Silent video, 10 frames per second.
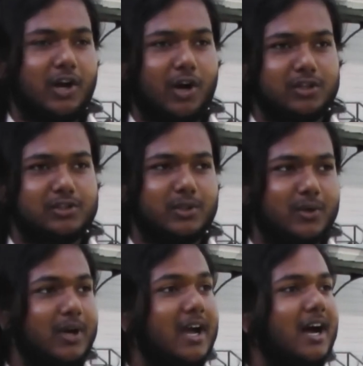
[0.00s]

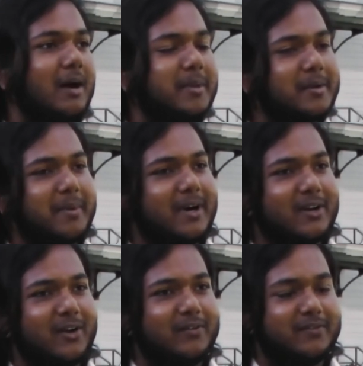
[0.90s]
also a big
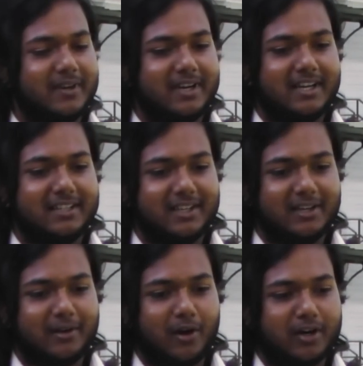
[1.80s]
part of
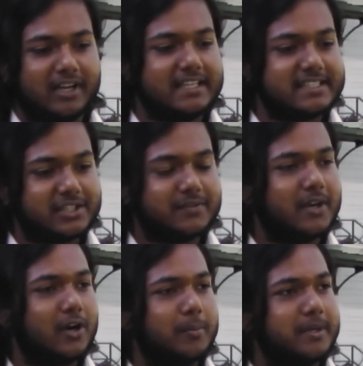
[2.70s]
the organization we
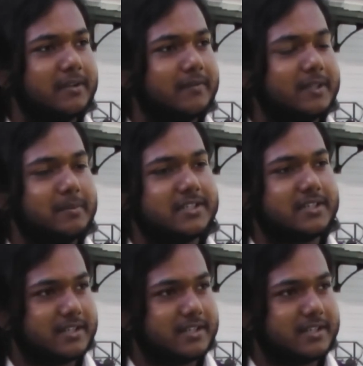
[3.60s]
are opening with Mr.